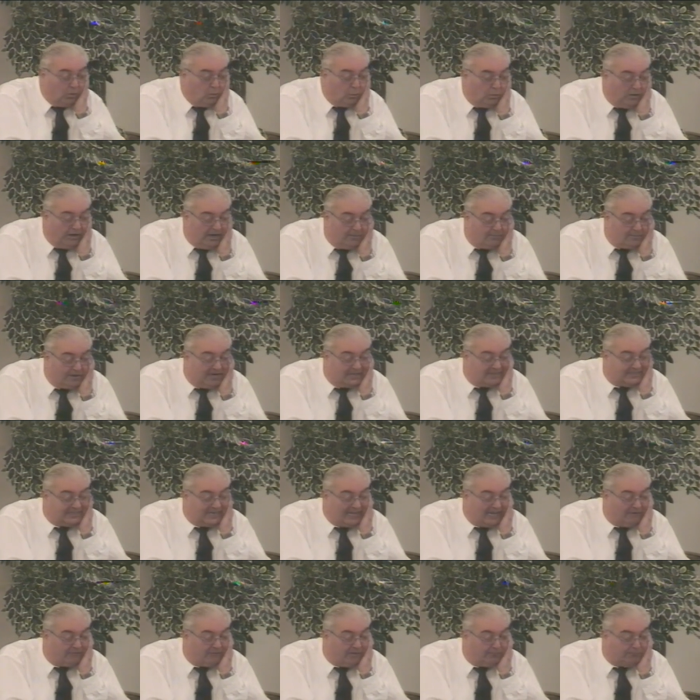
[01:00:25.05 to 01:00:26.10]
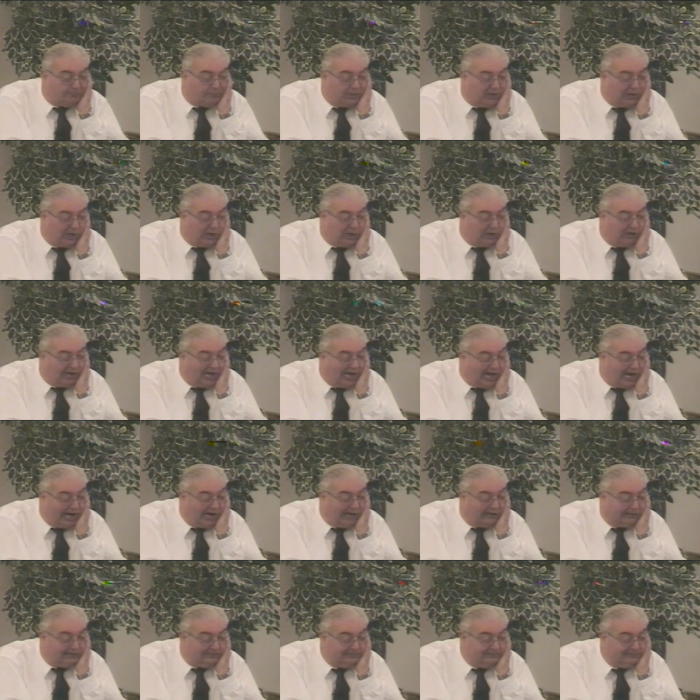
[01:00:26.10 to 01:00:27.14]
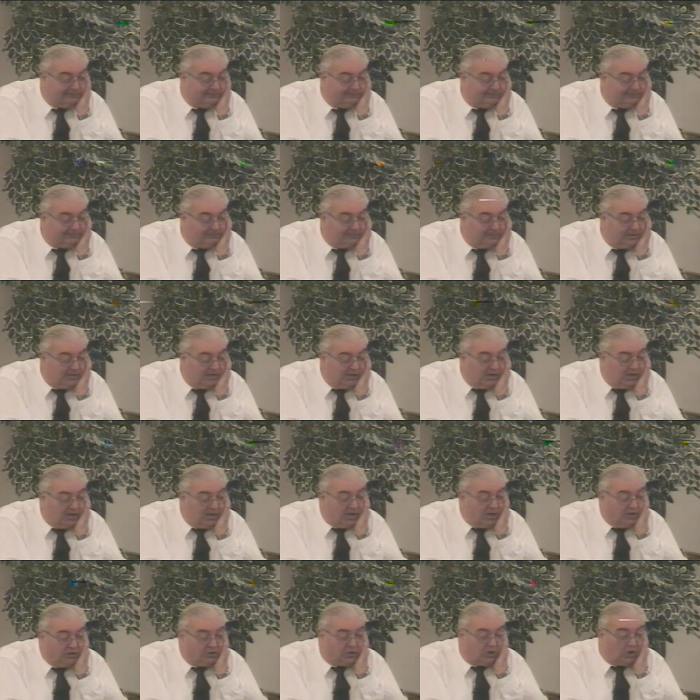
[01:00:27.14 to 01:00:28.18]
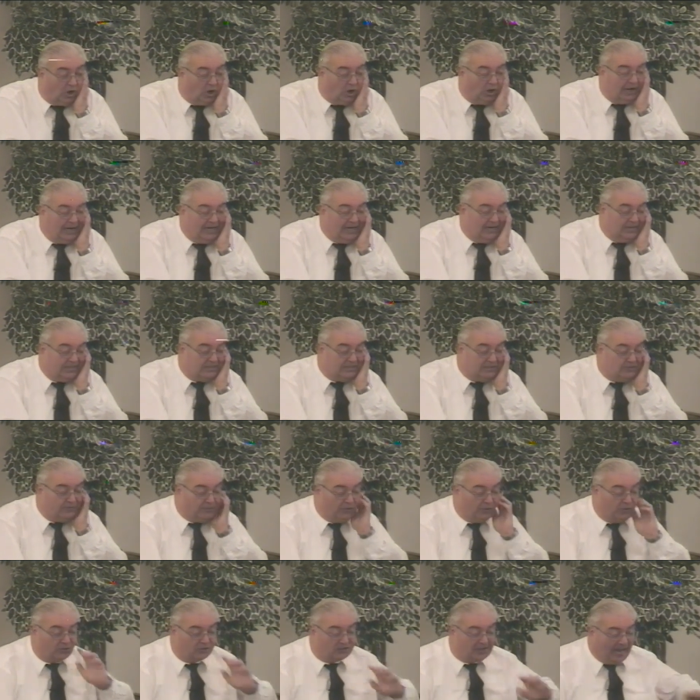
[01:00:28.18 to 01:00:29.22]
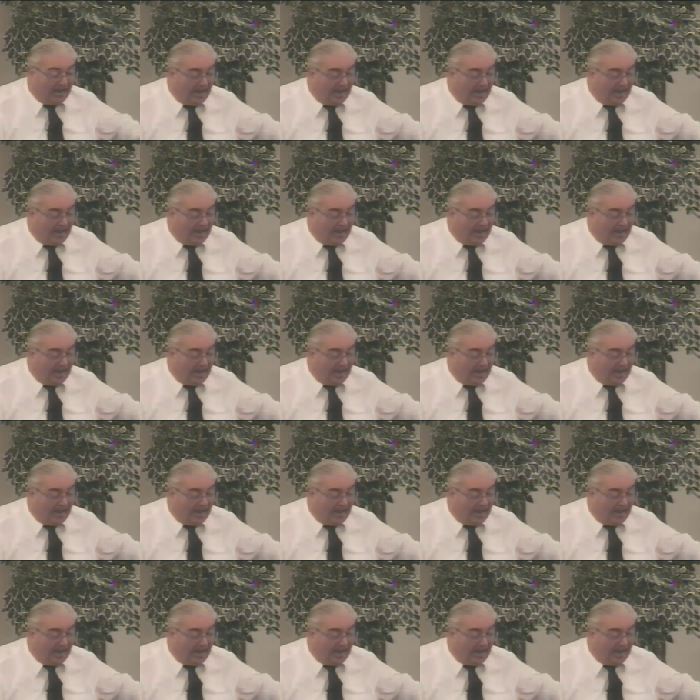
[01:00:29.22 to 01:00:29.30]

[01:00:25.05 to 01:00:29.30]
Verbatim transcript: we must have a pure heart. Joy is the first